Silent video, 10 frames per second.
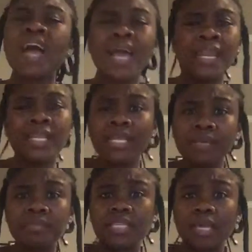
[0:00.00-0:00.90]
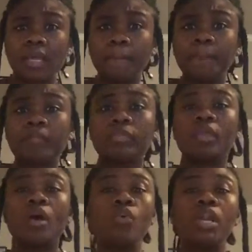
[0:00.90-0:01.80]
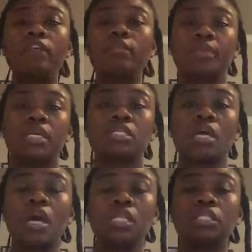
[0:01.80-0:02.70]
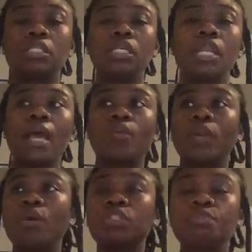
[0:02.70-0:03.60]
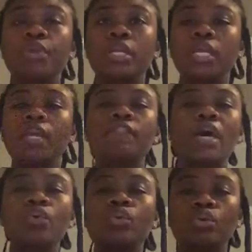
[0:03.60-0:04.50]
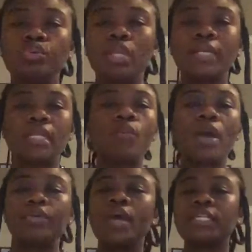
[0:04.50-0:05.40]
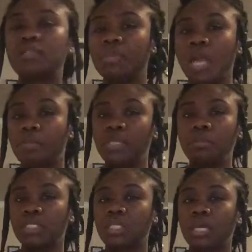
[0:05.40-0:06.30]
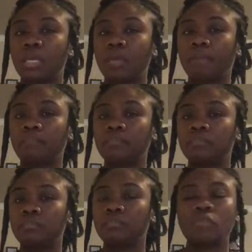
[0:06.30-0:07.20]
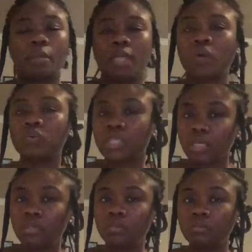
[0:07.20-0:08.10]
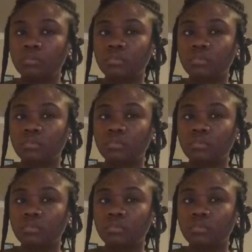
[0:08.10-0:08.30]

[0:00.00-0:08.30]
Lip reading: didn't get upset or whatever, because honestly, like, when I was pregnant, if I don't know you like that, why you asking me how many months I am? I'm not gonna tell you